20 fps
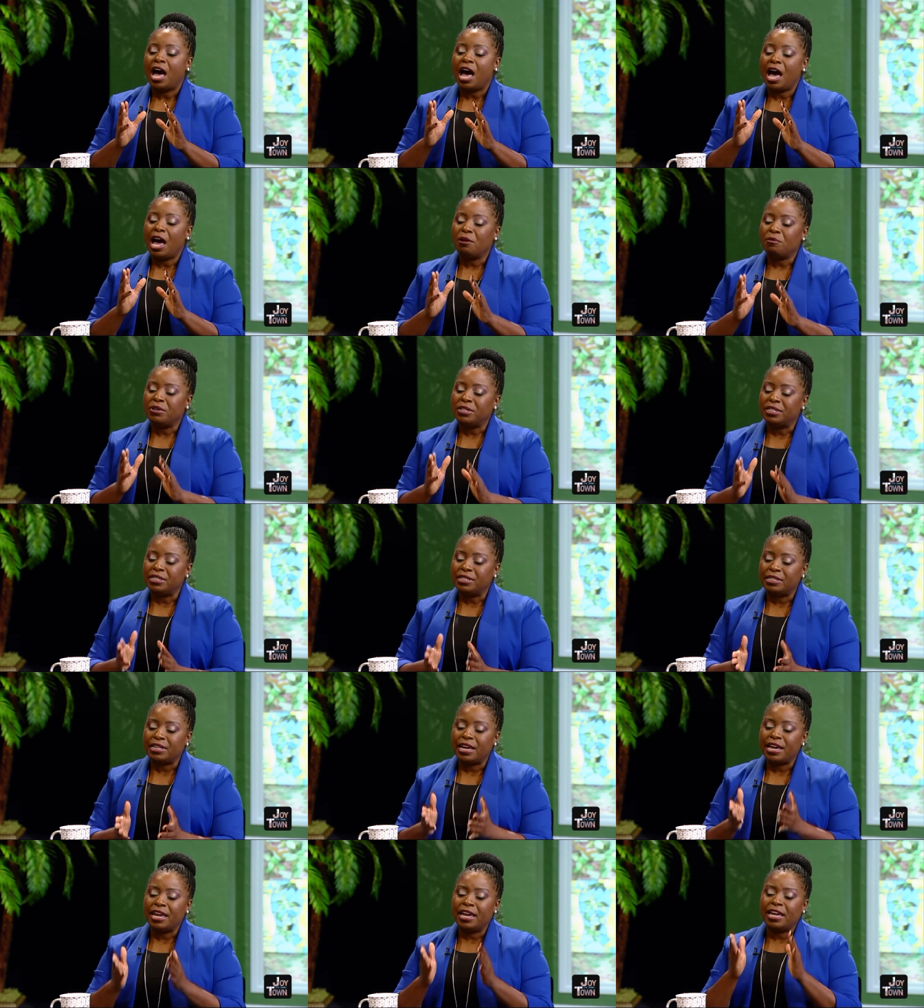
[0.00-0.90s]
I would
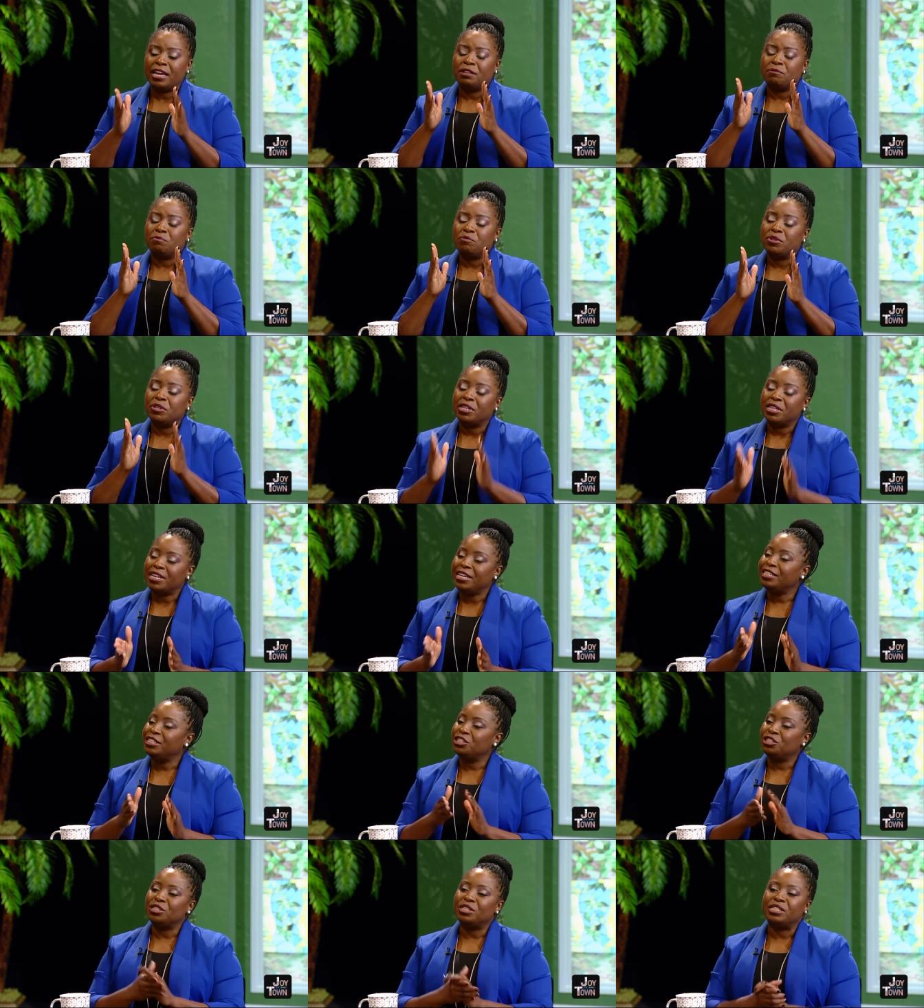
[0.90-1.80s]
say,
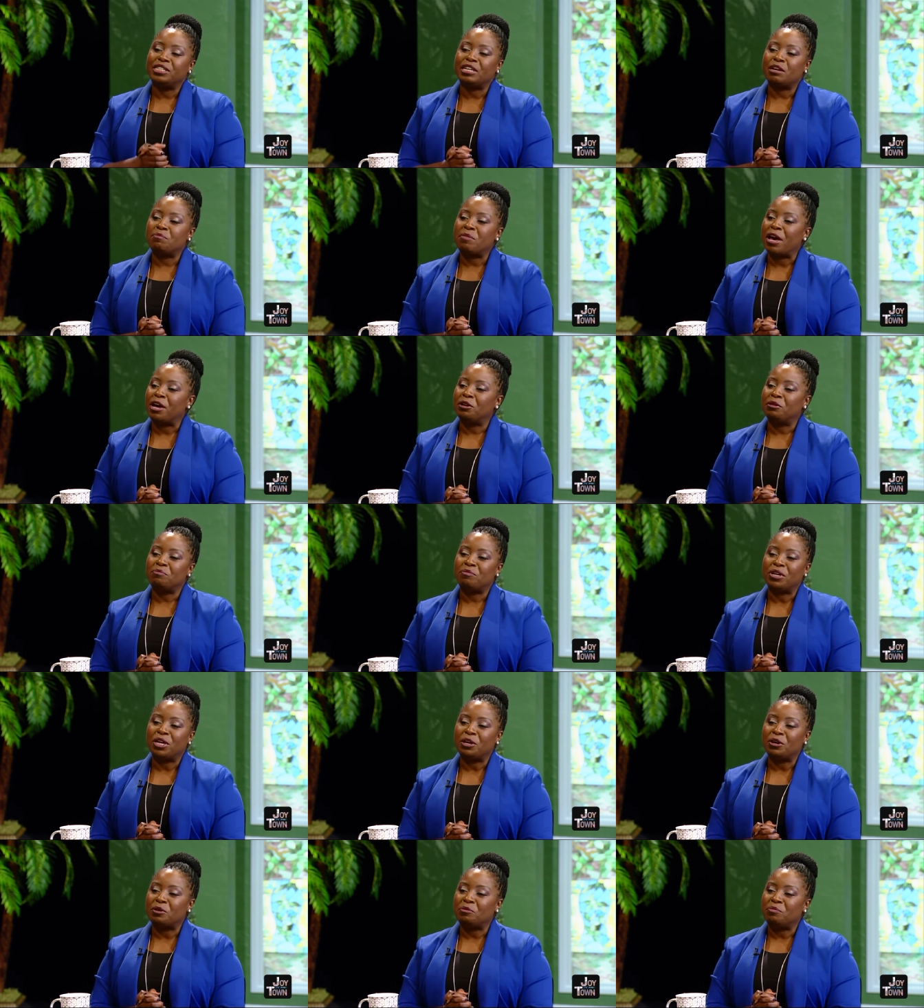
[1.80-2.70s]
please just step out and
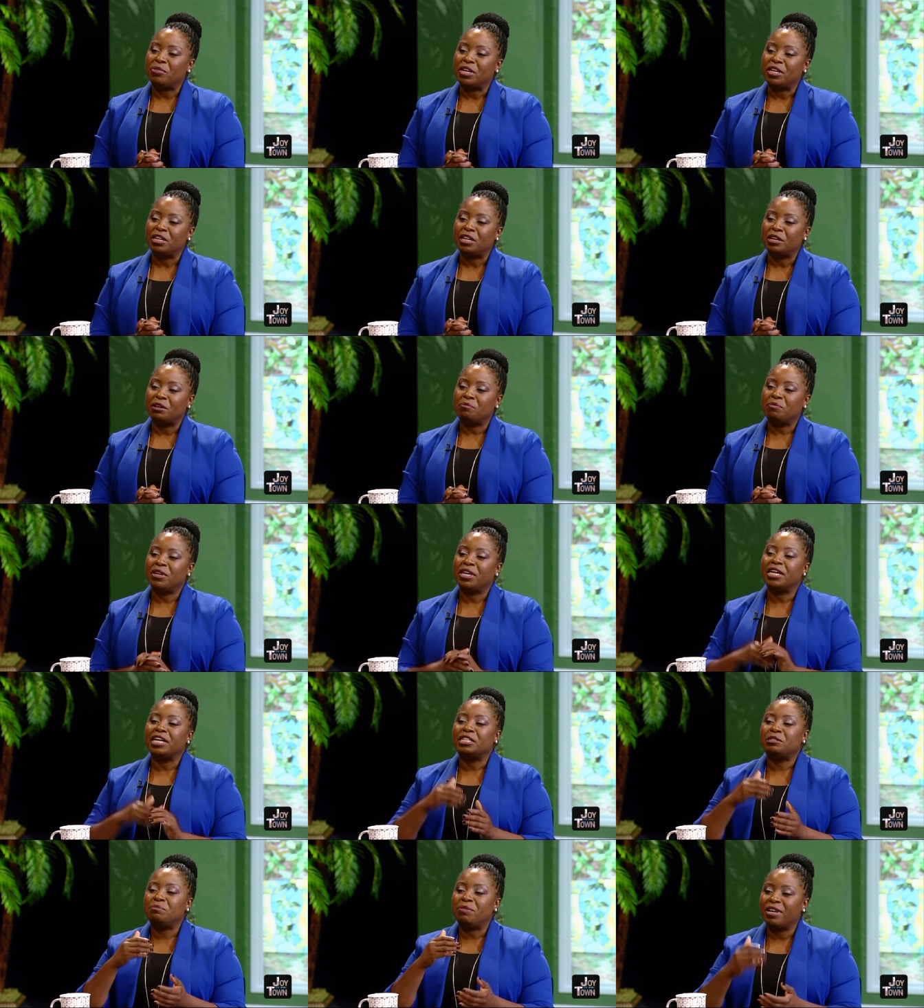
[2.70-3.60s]
be obedient,
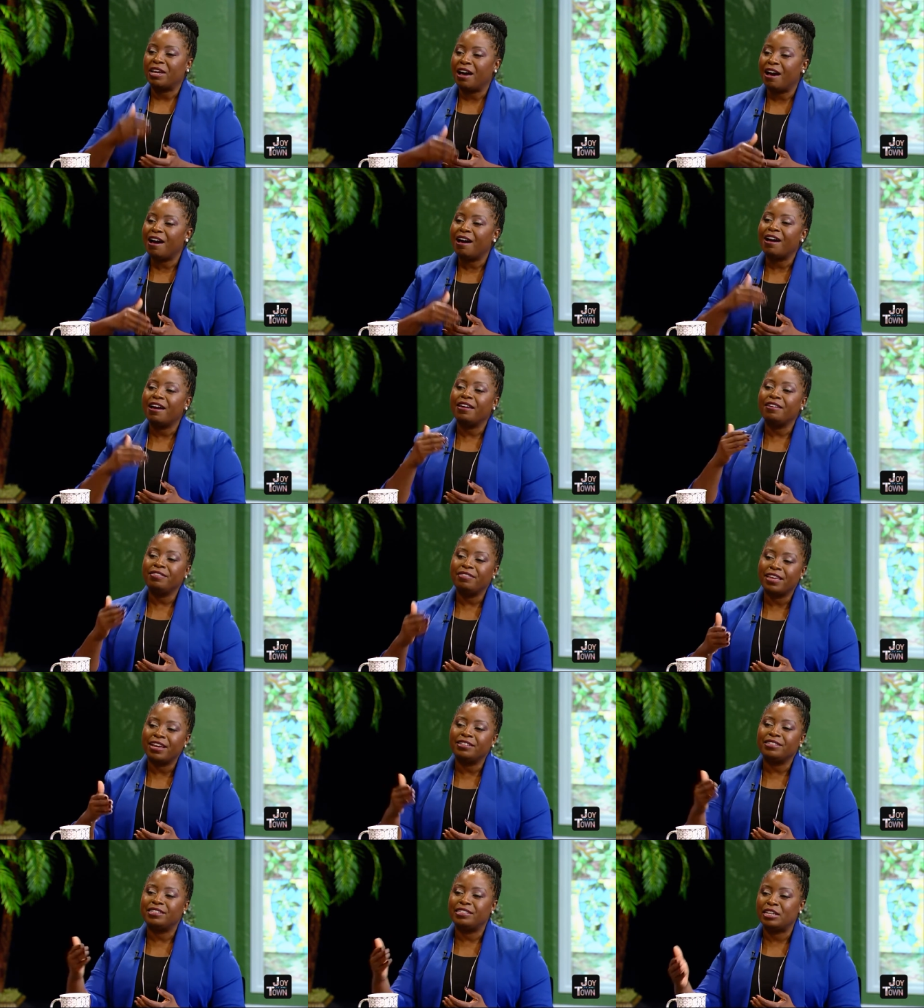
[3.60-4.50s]
because behind
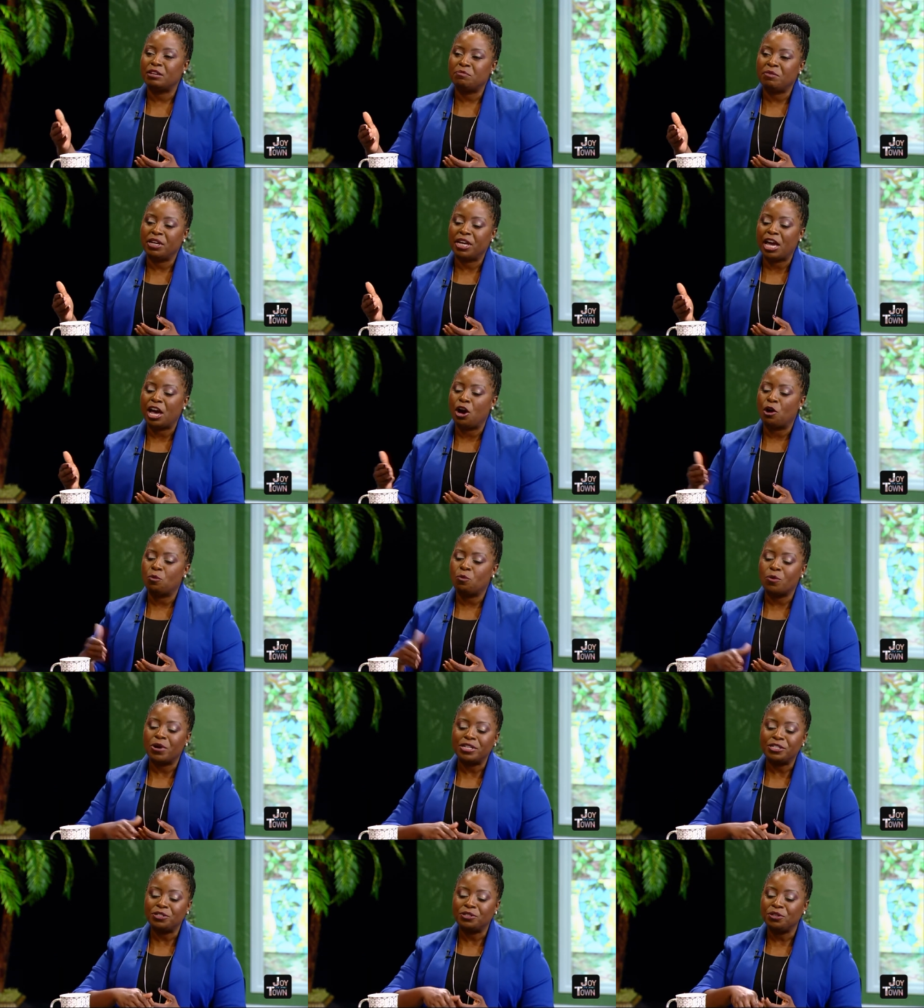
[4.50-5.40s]
that stepping out,
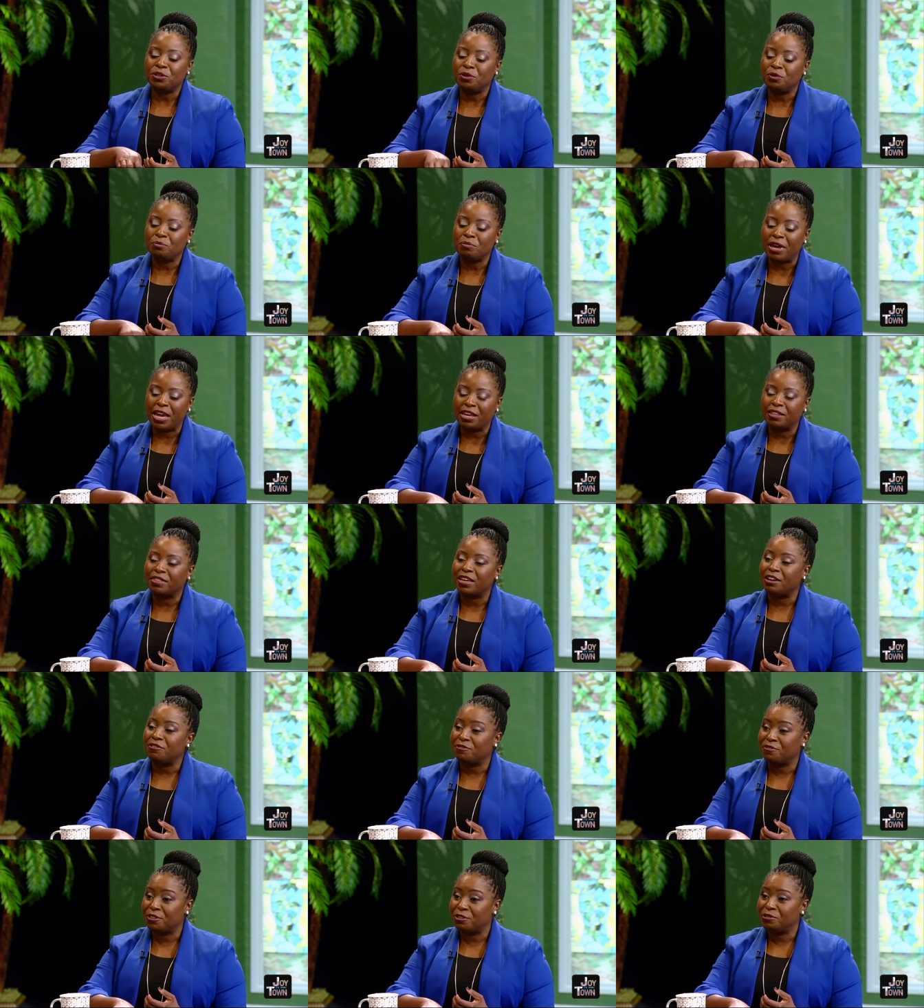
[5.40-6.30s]
once you make that
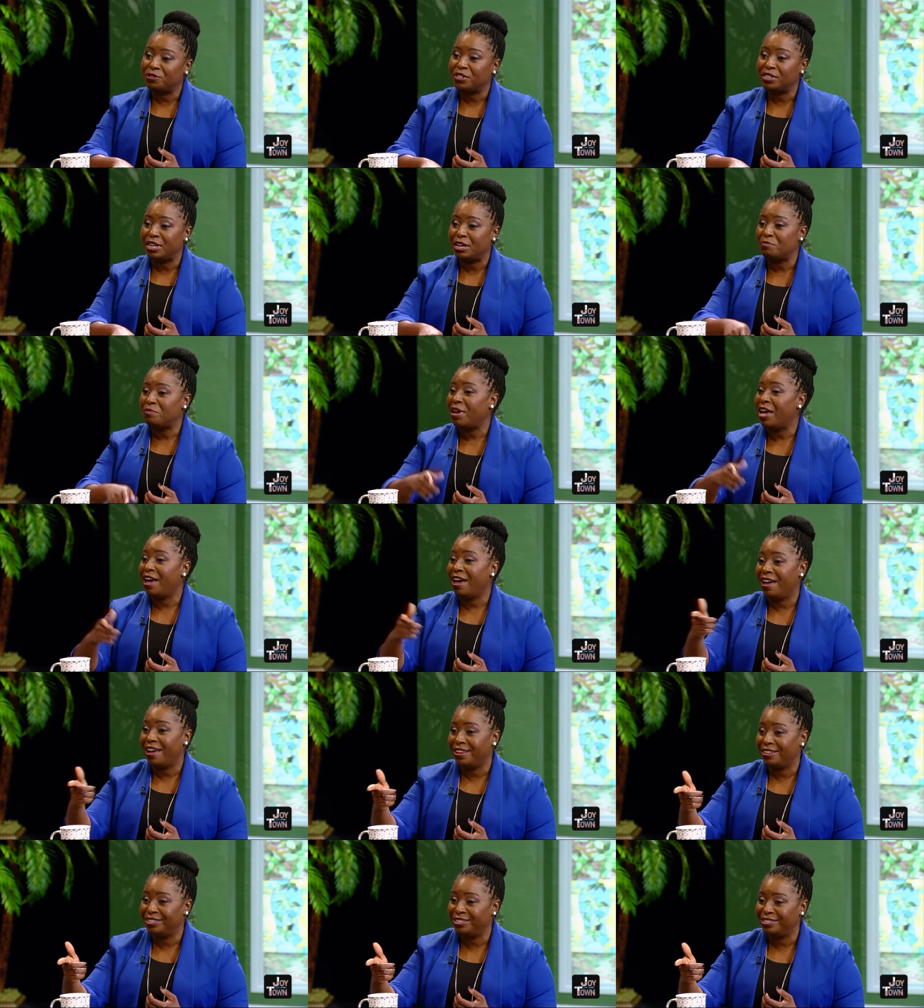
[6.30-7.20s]
first step,
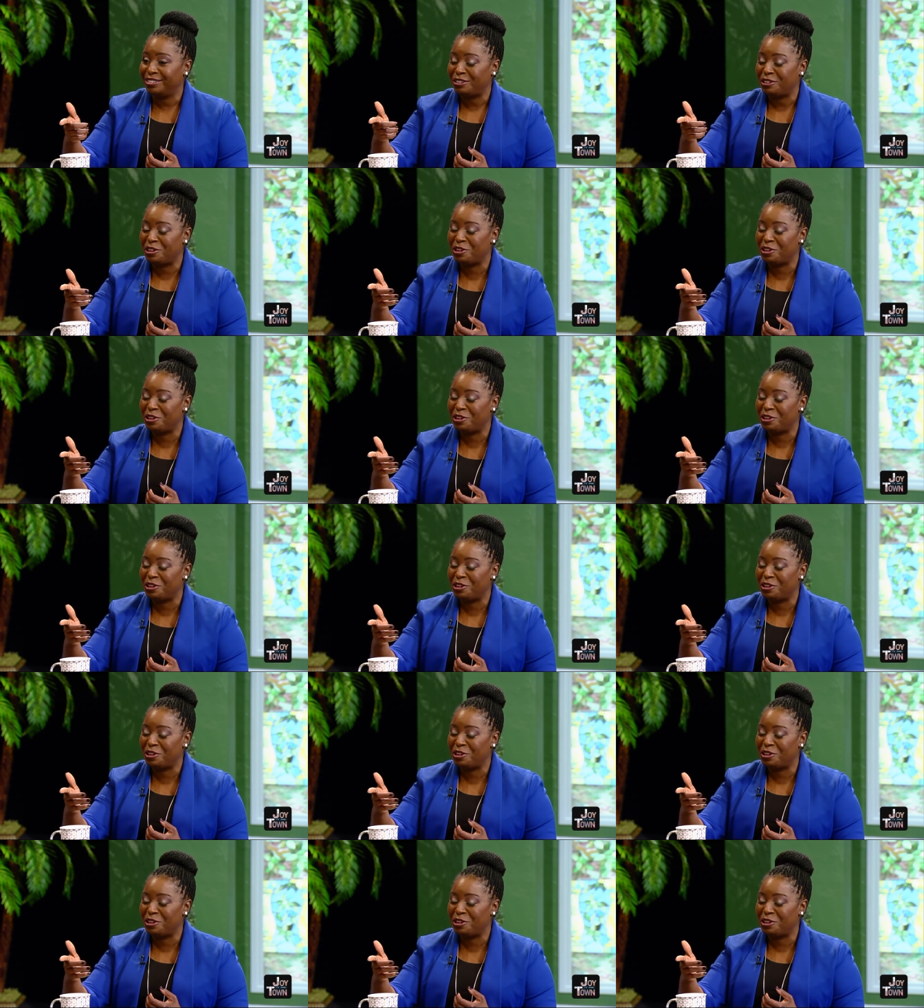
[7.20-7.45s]
as,